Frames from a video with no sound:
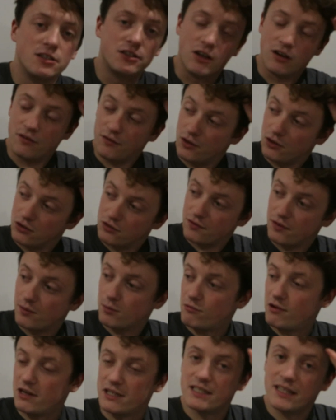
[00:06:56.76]
It. So I forgot to
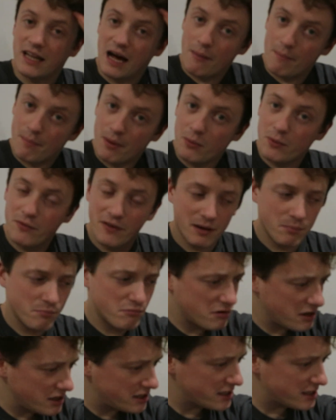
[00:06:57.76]
film the rest of that, but we've had a
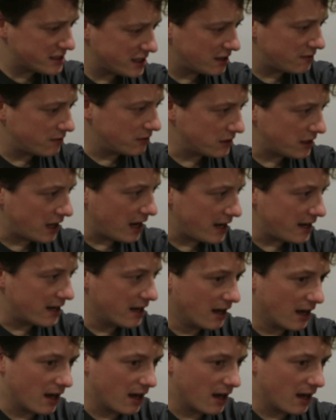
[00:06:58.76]
pretty successful day.